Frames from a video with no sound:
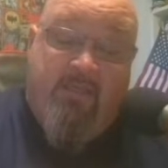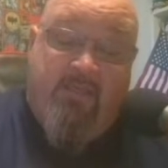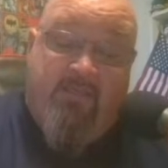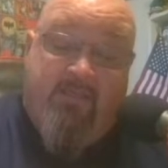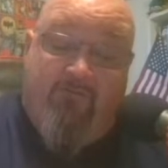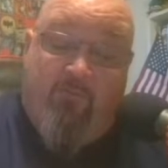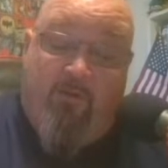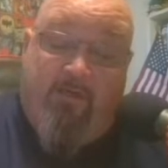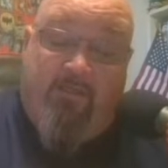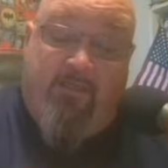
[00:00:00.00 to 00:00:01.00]
The
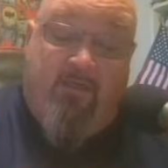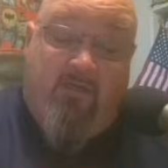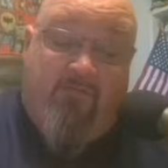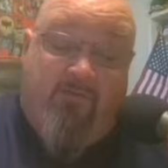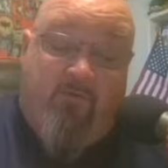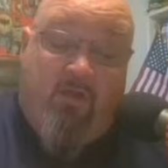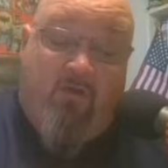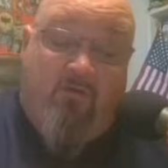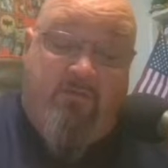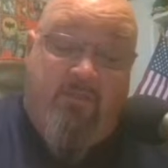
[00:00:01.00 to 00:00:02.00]
self-appointed leader of the
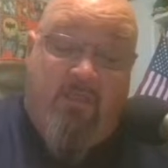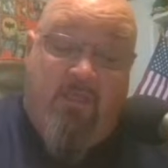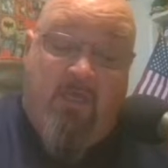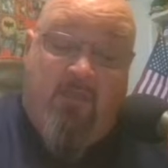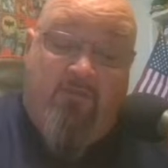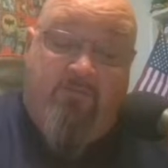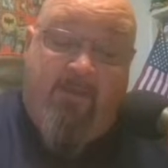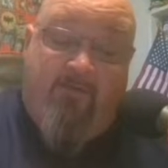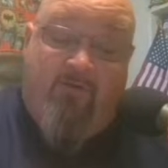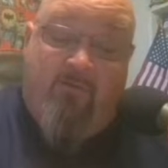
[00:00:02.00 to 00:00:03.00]
Rogues, a loose
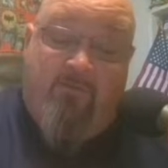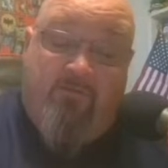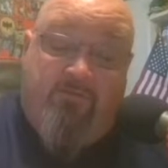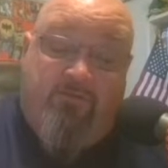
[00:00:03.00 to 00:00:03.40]
band of criminals